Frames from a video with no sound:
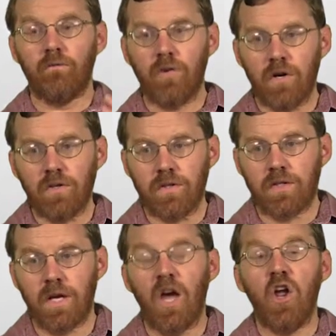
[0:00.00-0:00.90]

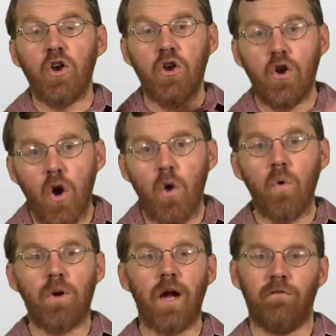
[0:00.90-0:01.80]
First,
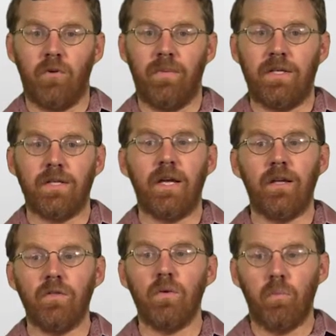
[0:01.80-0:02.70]
no government
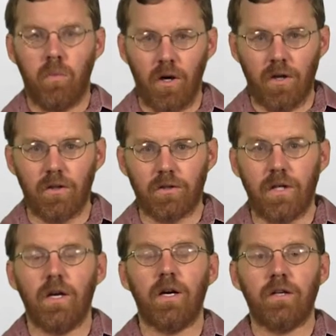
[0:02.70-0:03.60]
in the
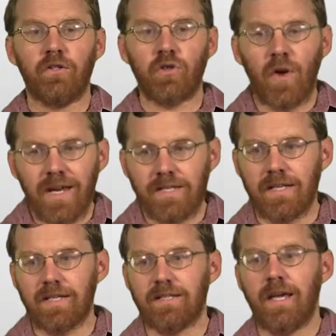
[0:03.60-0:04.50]
world
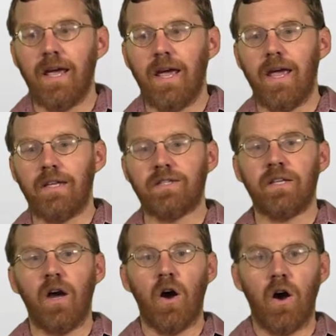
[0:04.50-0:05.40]
traces
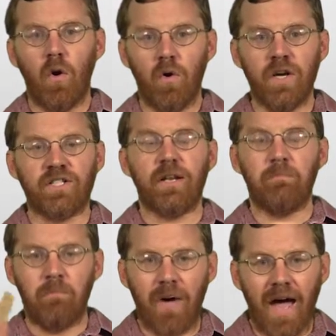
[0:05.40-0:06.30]
its
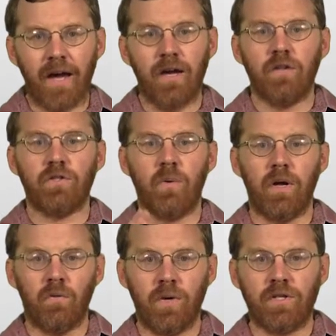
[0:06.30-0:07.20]
origin back to
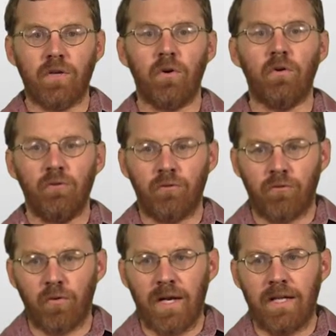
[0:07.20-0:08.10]
an original,
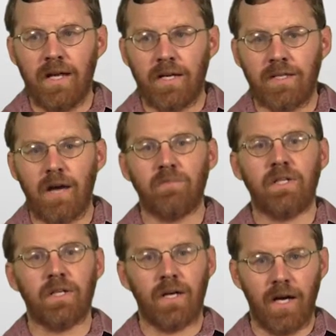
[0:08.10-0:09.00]
freely
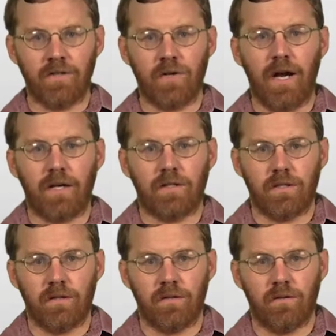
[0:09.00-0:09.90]
adopted contract.
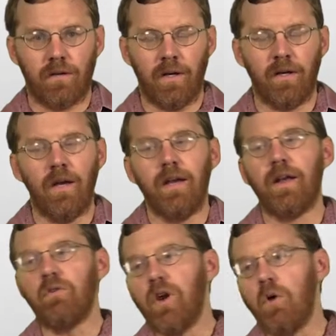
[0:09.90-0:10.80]
Right?
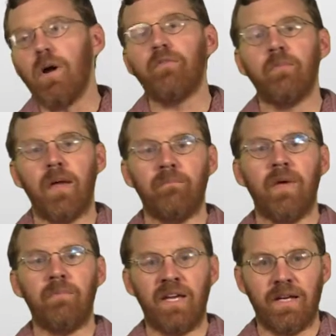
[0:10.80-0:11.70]
Now, no government
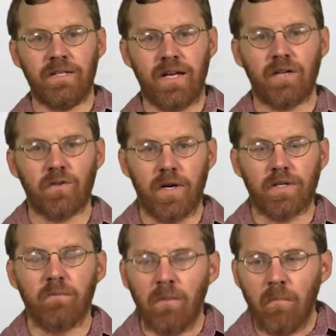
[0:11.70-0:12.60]
may be an
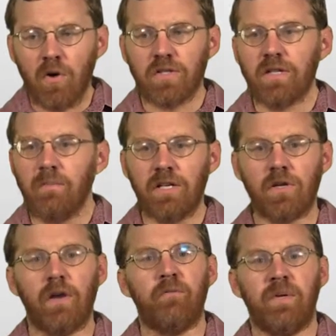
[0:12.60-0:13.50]
exaggeration, but most of the
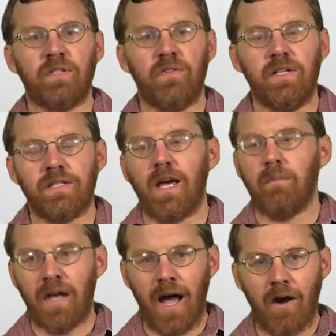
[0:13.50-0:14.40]
major governments of his
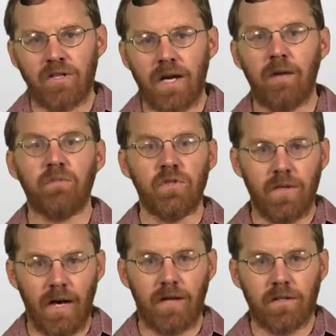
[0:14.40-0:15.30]
time and our time do
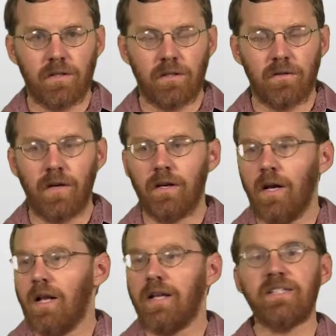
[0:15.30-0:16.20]
not. Right?
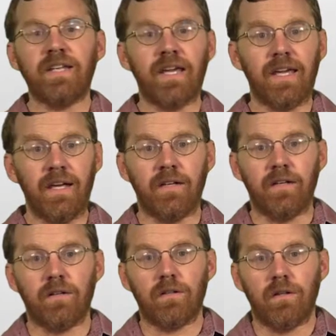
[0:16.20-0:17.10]
Let's take
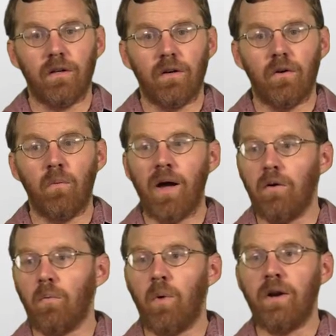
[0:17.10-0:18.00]
England.
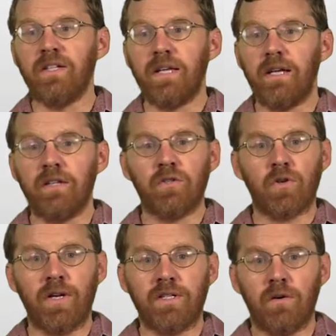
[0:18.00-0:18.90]
Well, where does England
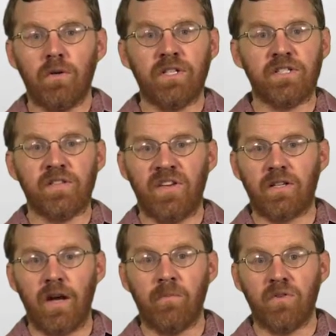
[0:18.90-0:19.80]
trace the origins of
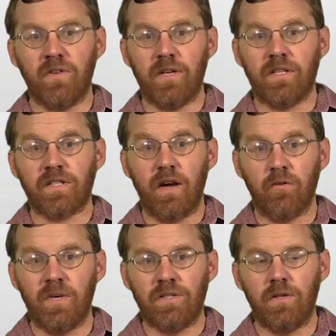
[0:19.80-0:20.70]
its
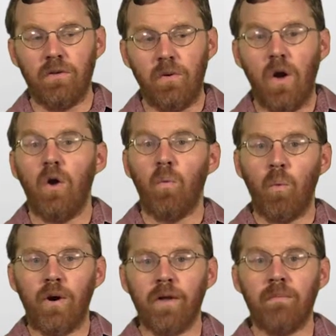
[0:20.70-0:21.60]
government to?
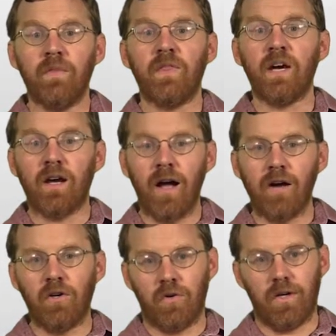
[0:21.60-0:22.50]
William the
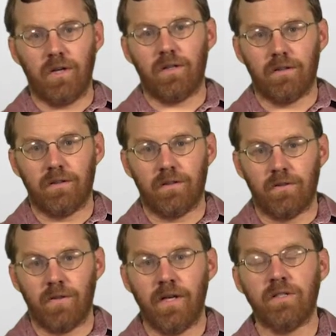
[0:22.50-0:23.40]
Conqueror,
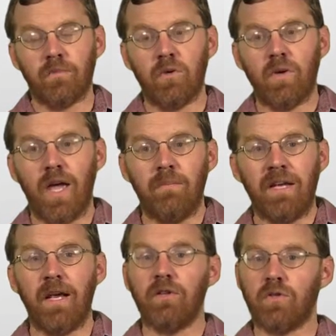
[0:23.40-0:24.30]
right? Someone who came
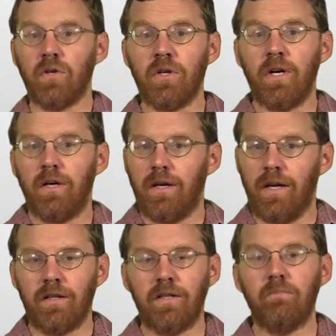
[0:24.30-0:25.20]
in and took
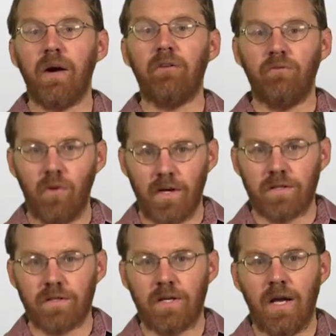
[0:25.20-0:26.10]
England by
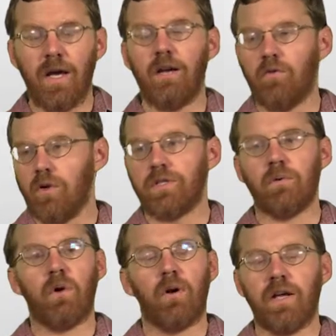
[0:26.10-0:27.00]
force. And of course,
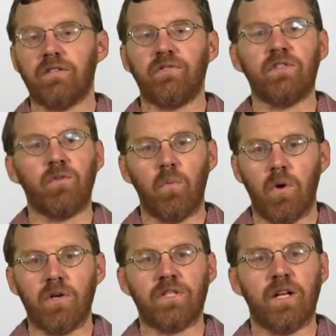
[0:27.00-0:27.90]
there were all kinds of civil
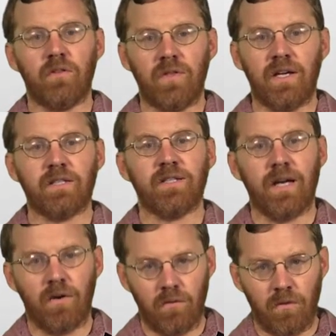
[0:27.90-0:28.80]
wars and other things
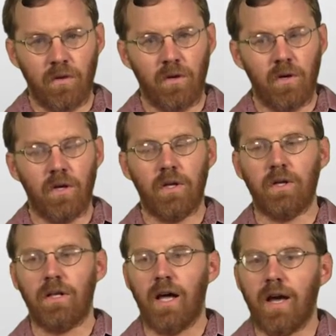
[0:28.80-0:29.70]
down
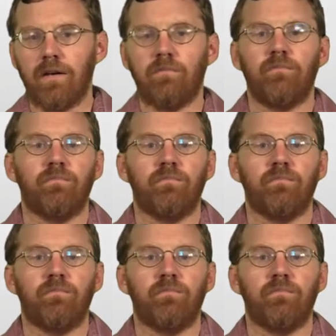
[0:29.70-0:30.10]
the line.